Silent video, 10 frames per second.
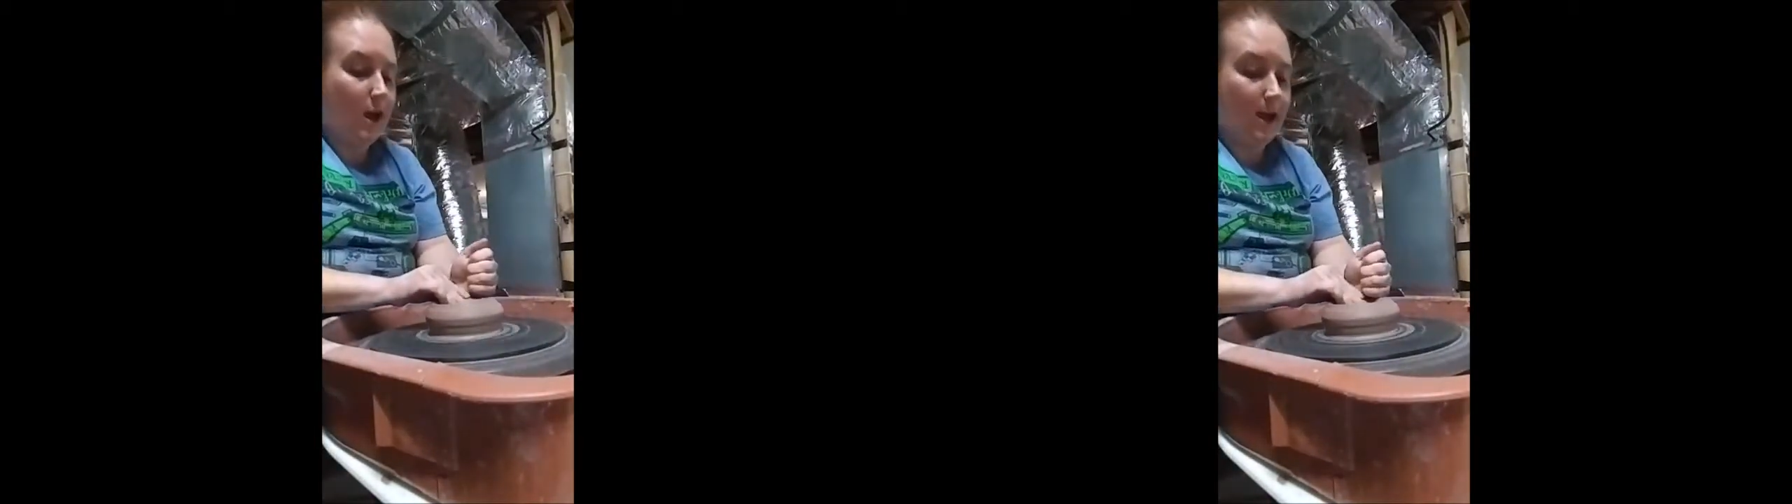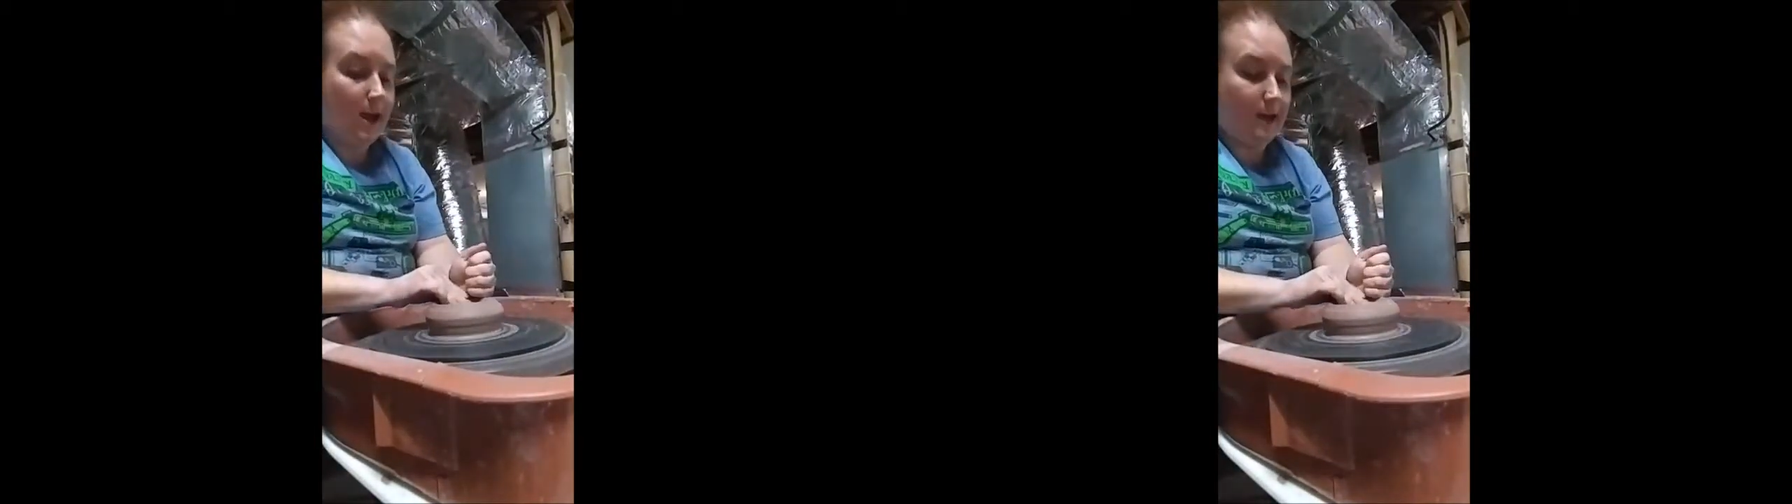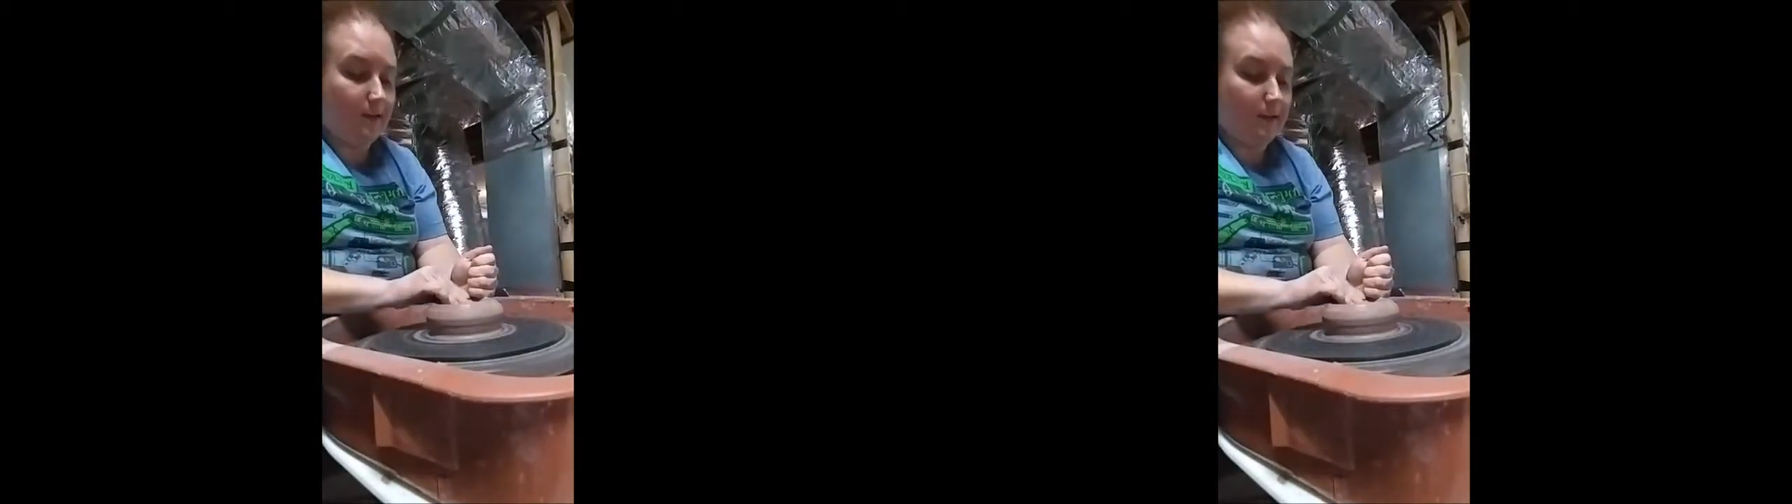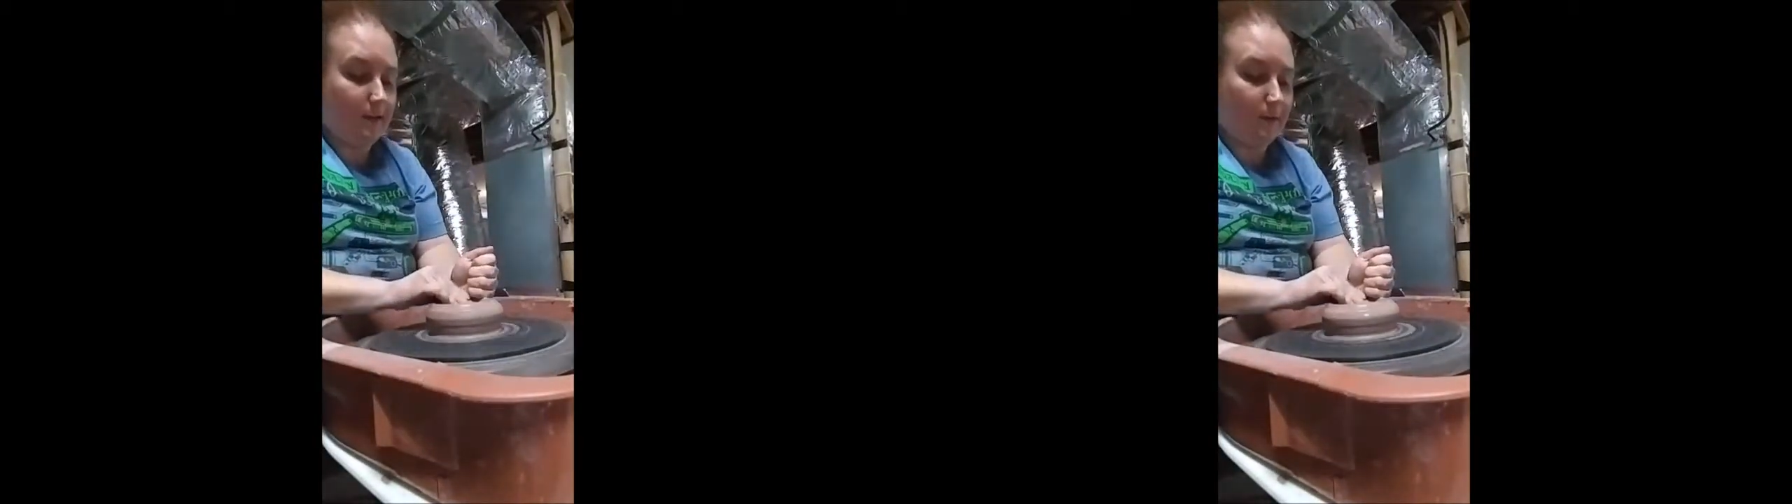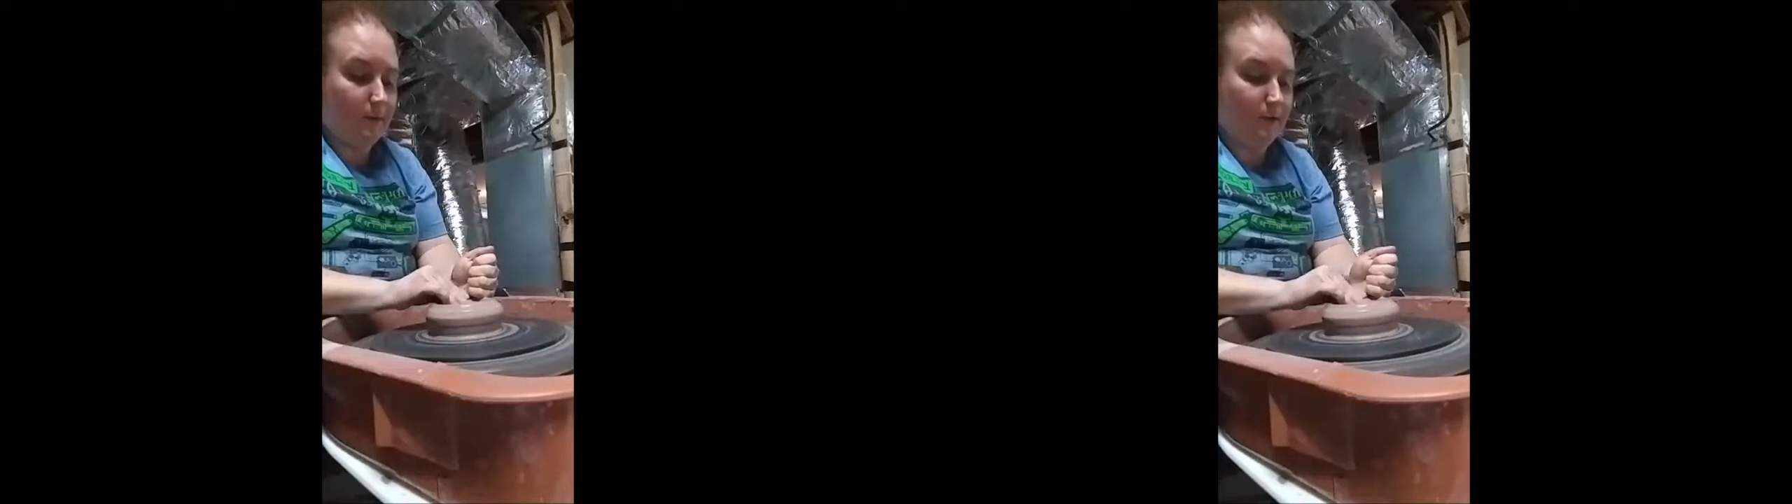I add a
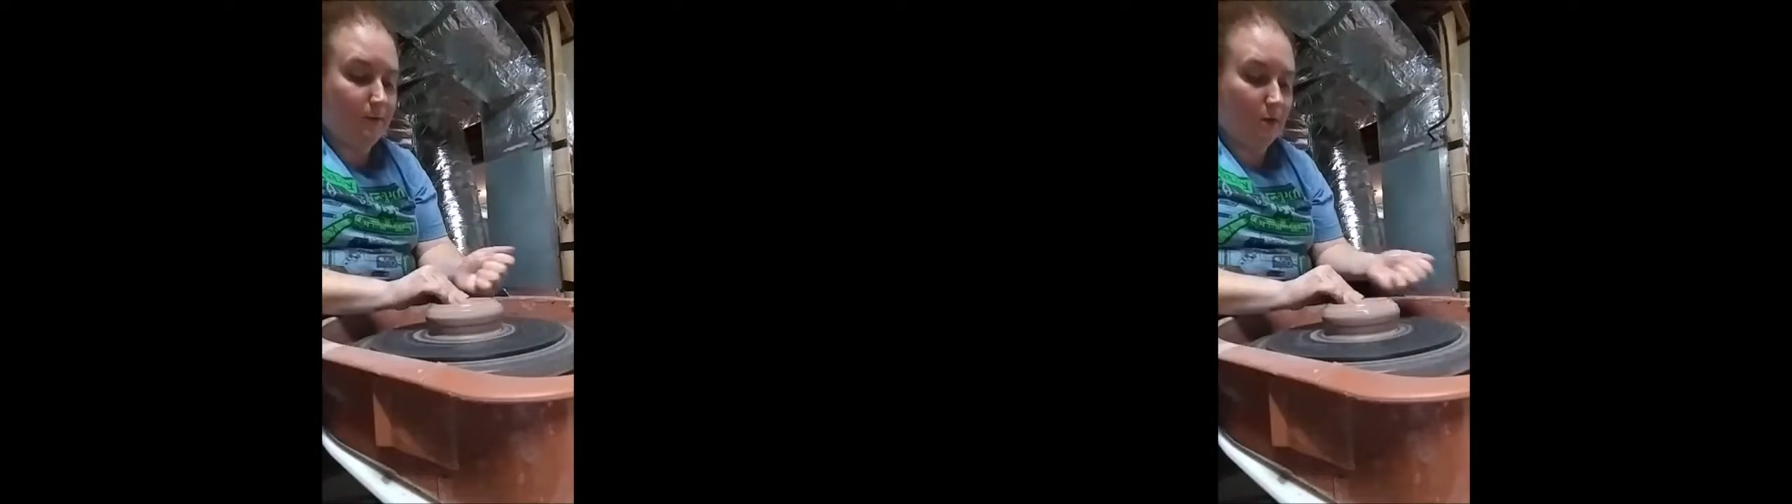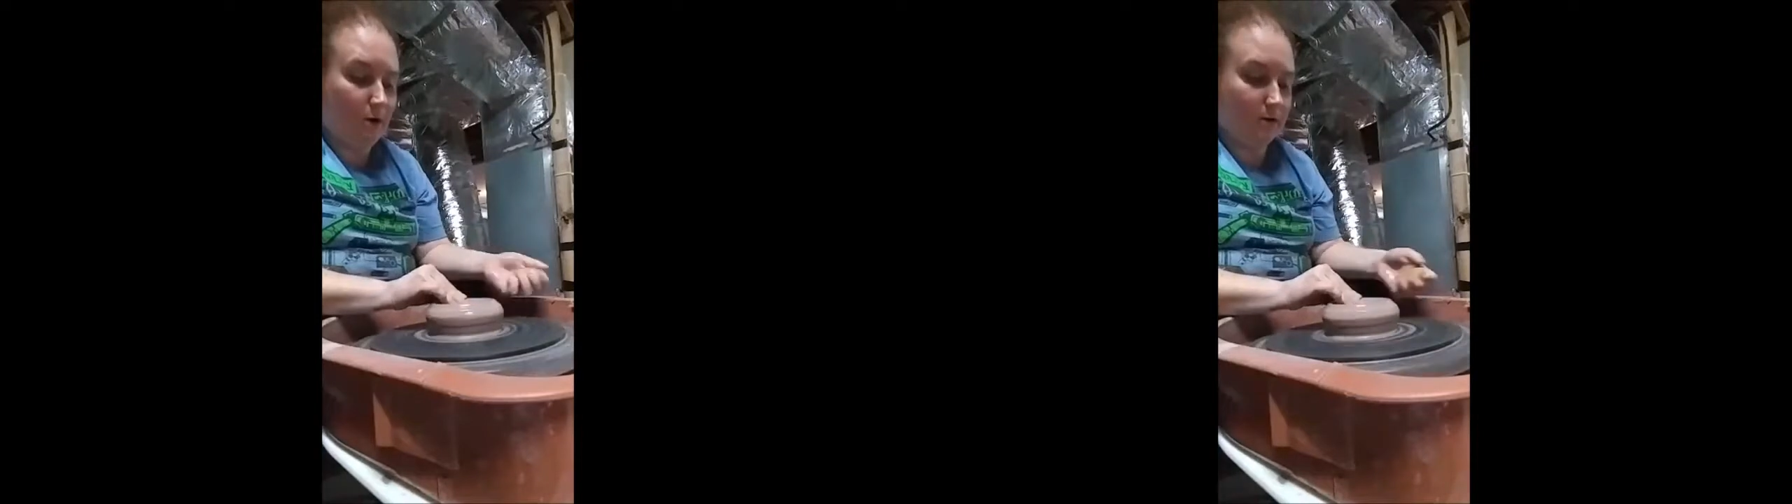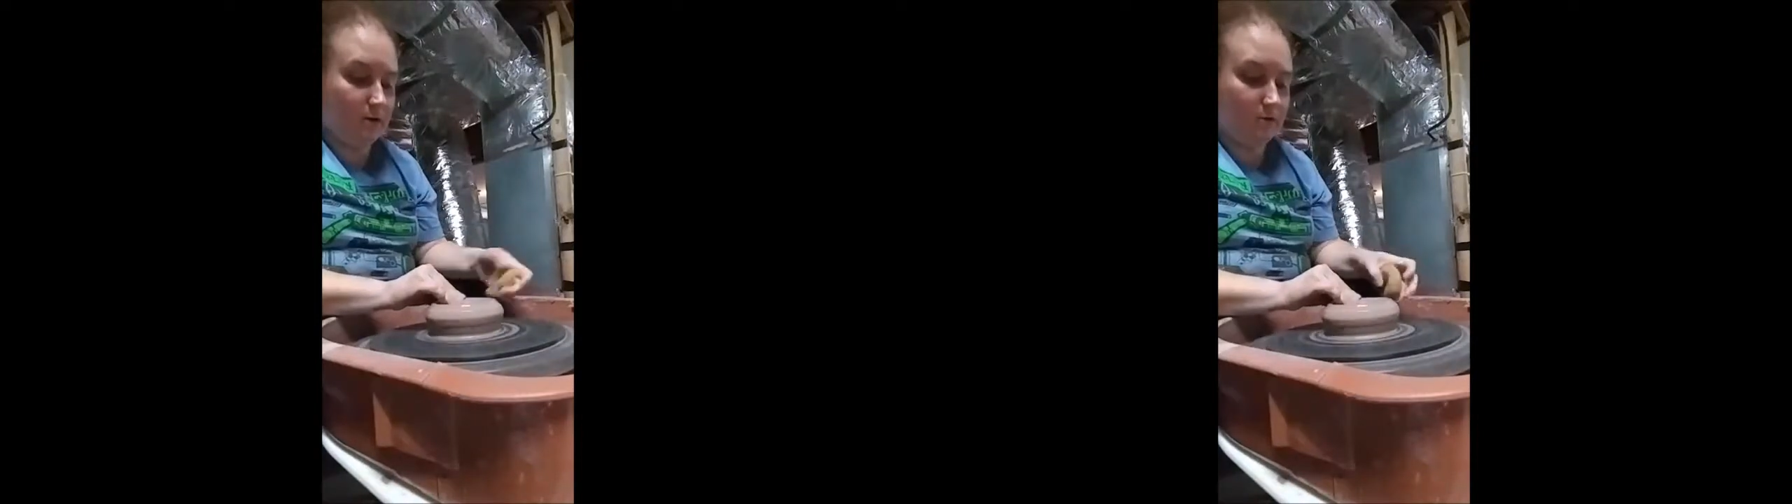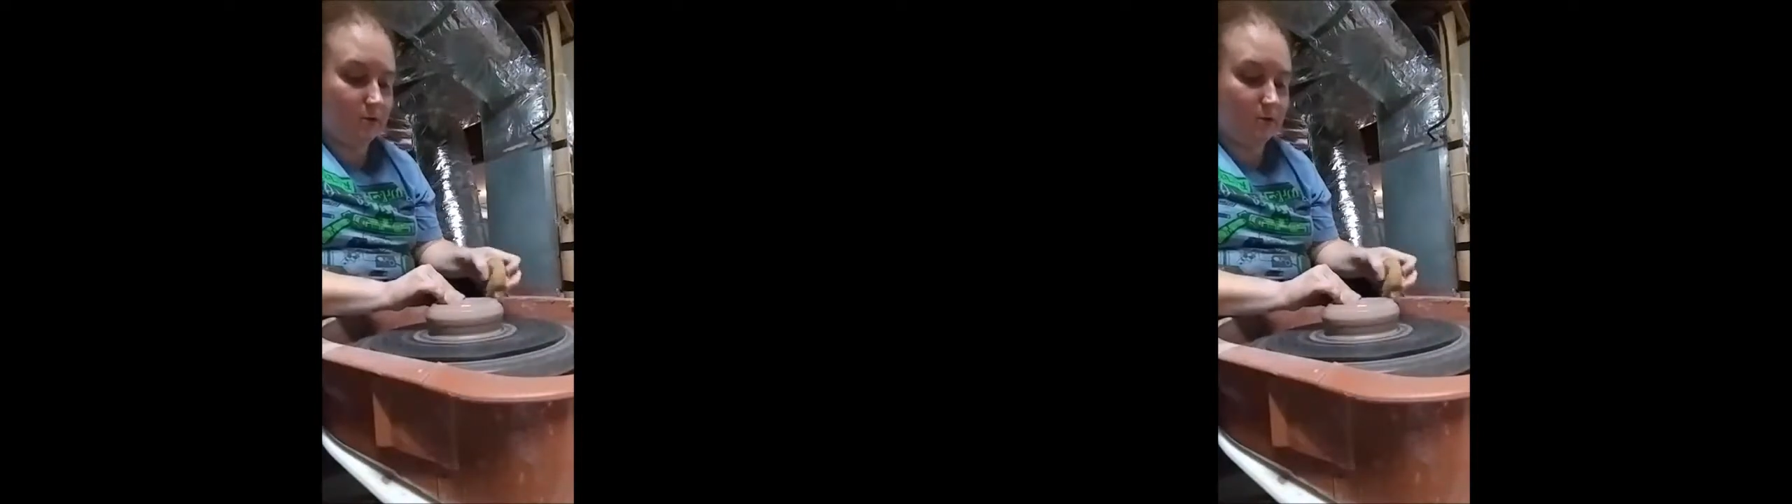little bit of water,